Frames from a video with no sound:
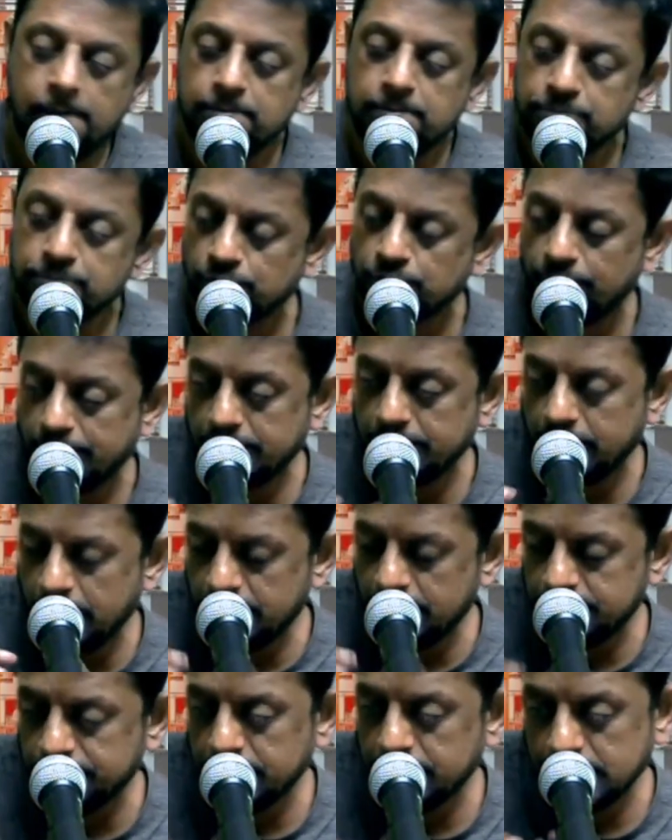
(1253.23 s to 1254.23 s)
So, when
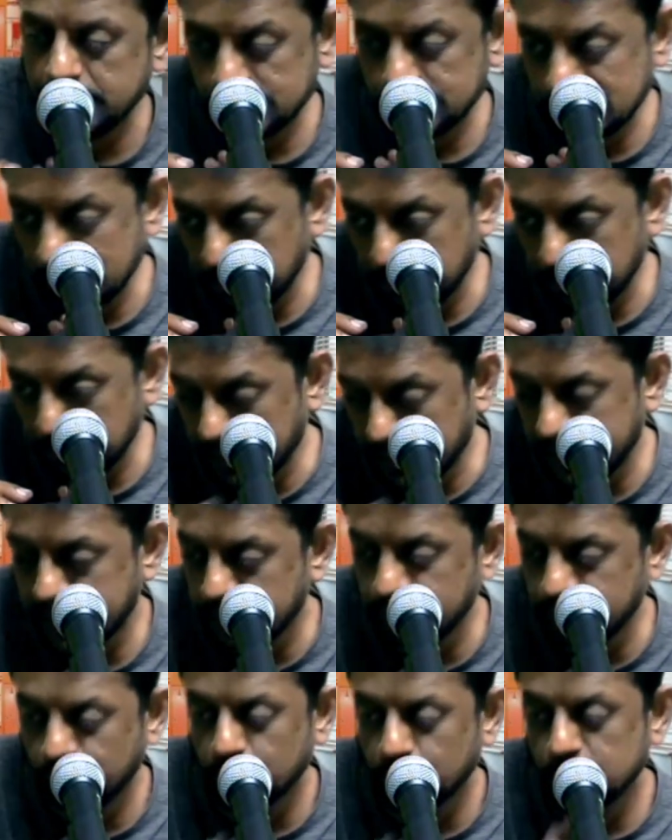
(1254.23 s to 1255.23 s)
anything is
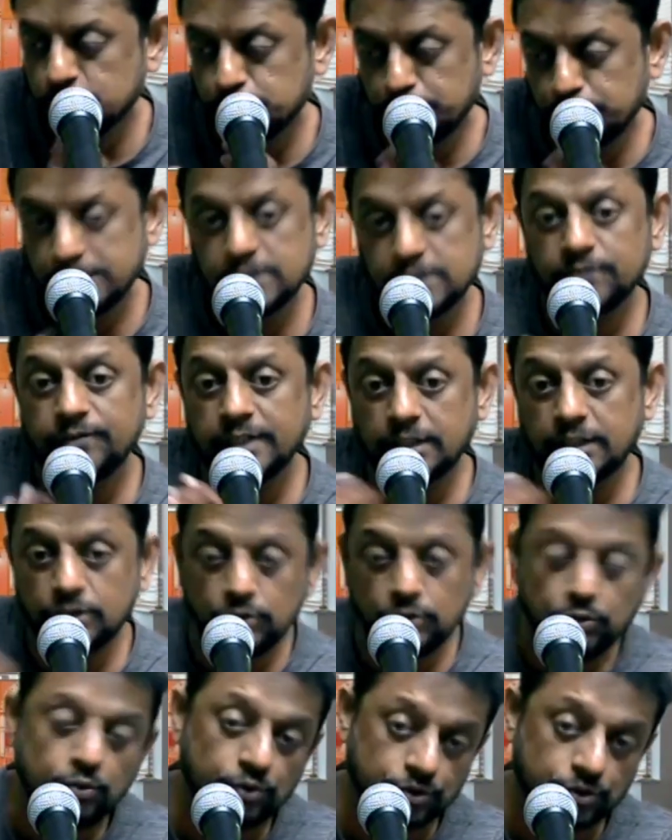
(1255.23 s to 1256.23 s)
separated for a specific
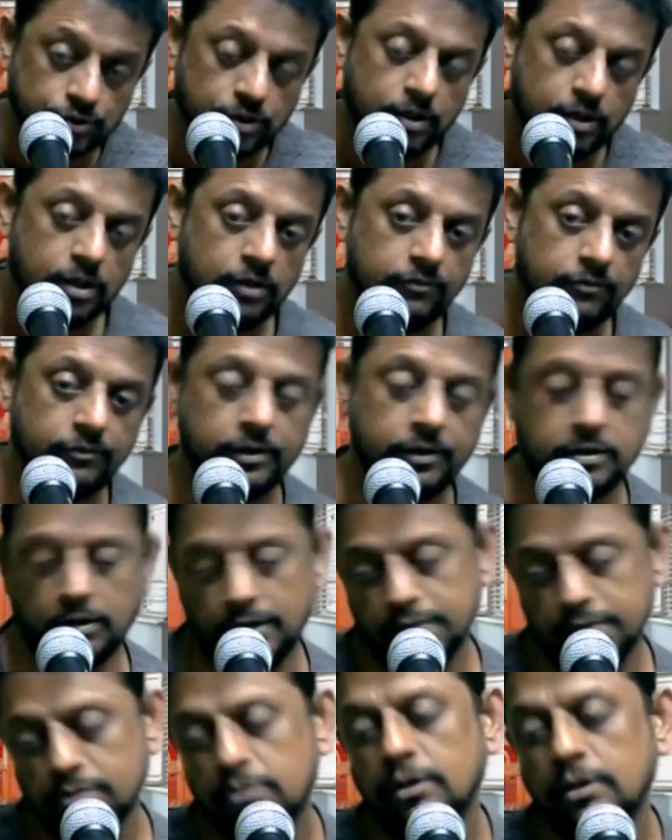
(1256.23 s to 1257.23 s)
use, we call
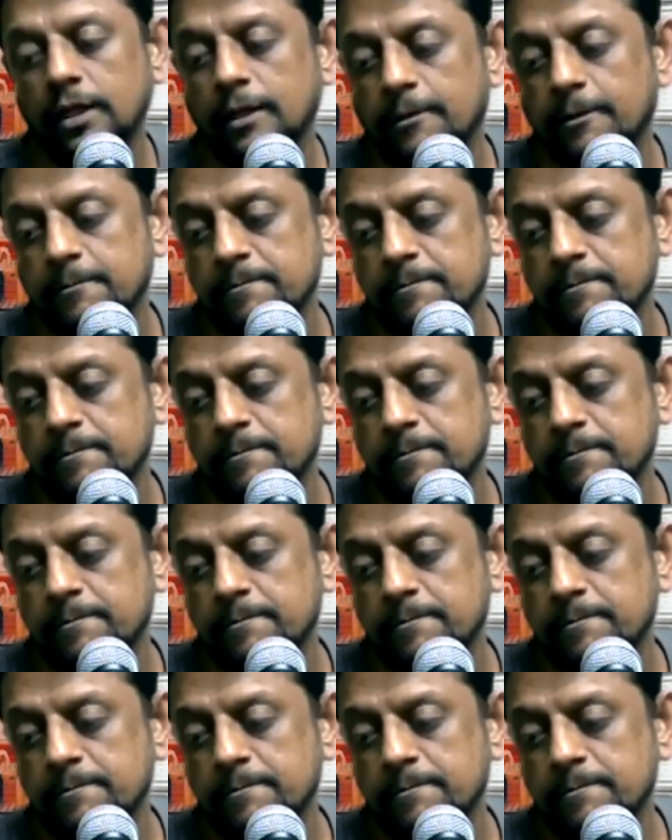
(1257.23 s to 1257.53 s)
it holy.